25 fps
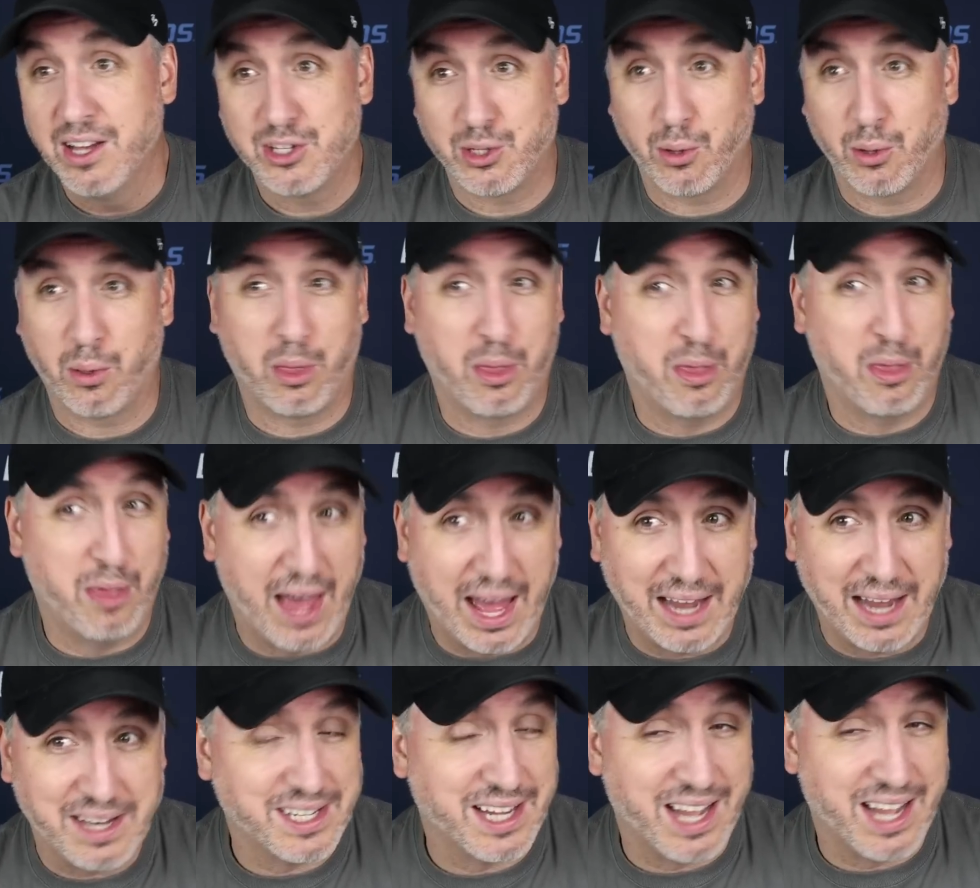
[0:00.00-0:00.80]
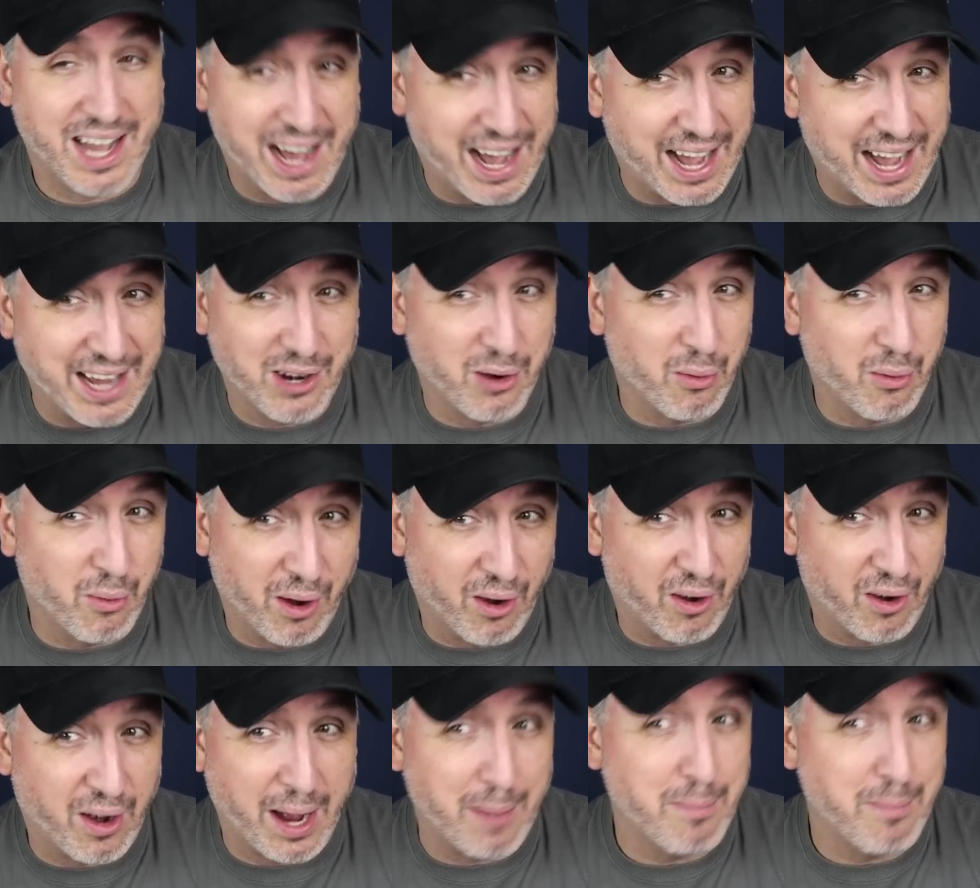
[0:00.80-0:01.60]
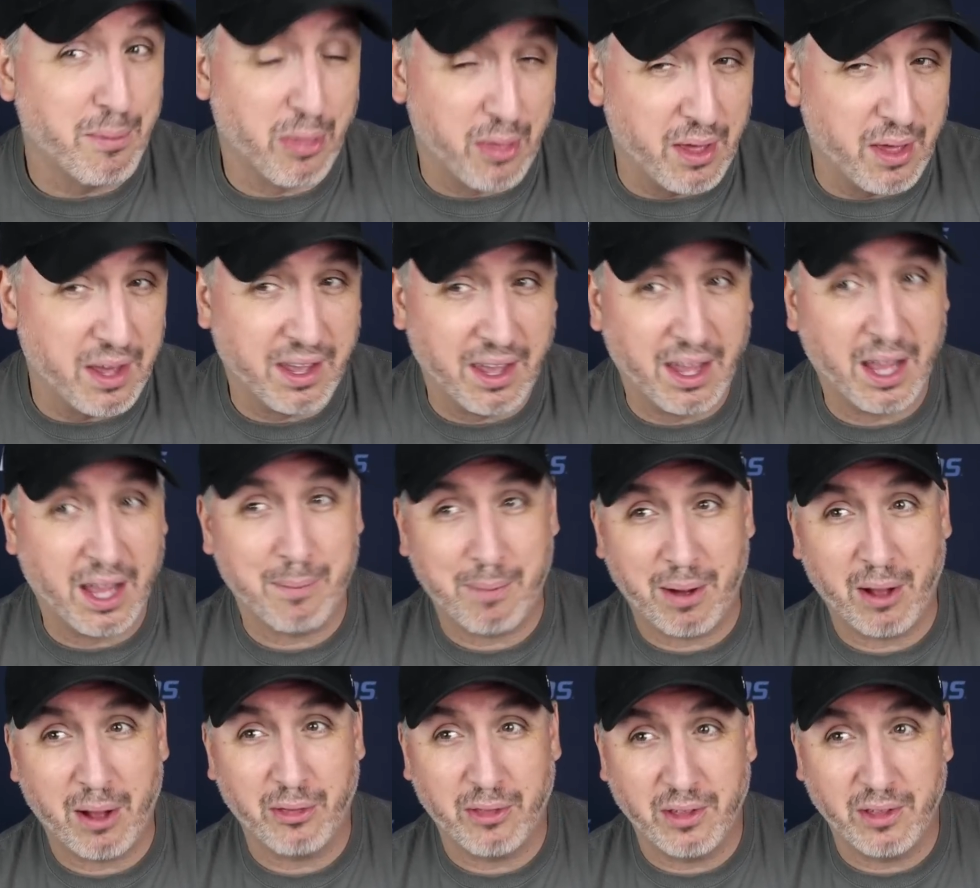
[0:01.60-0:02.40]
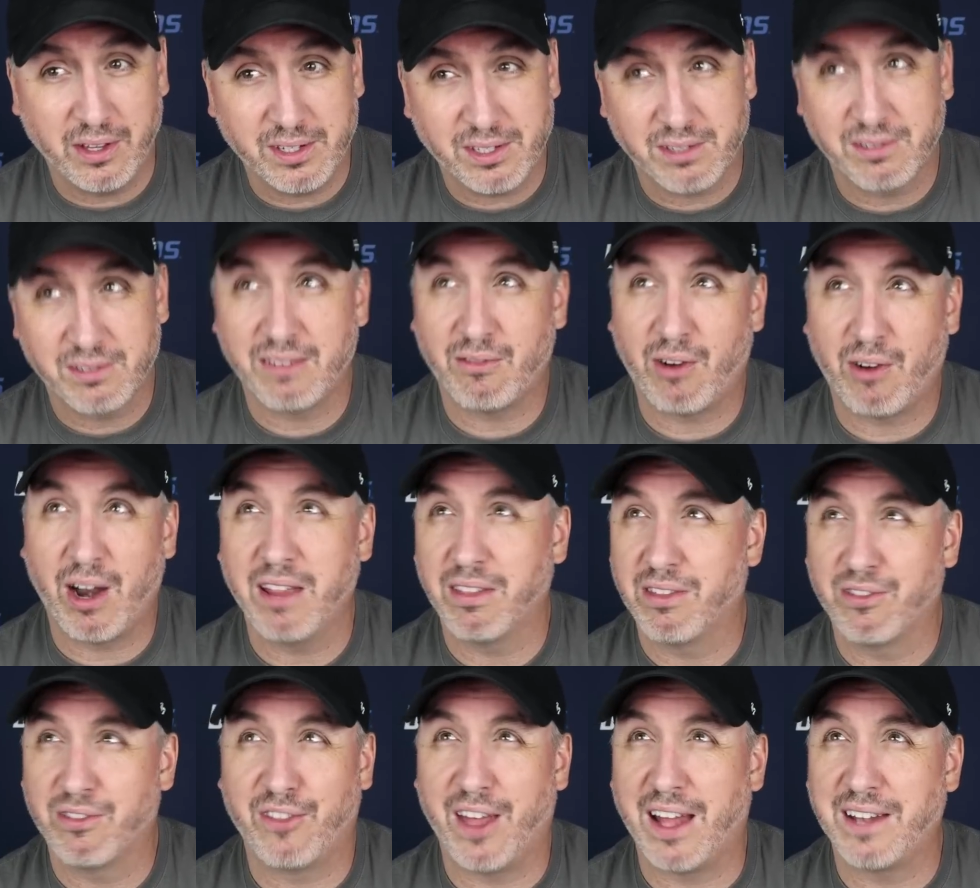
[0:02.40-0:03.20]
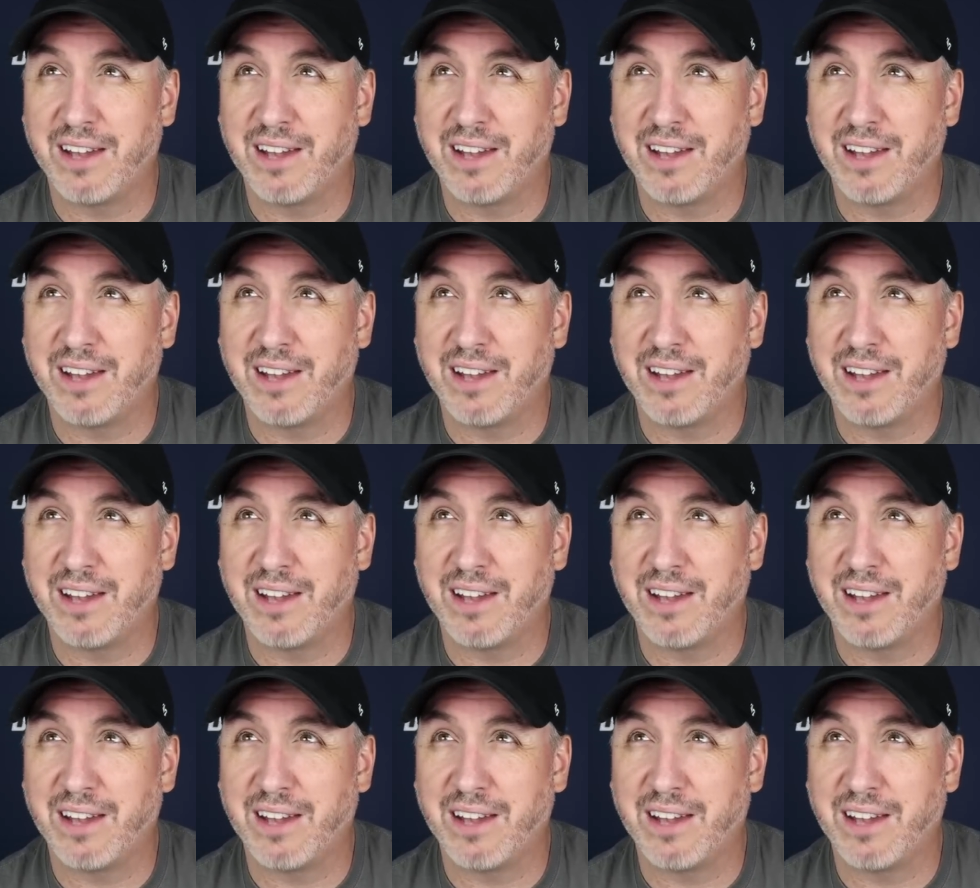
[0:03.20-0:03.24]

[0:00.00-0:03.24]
So that's kind of where I'm thinking about this, right?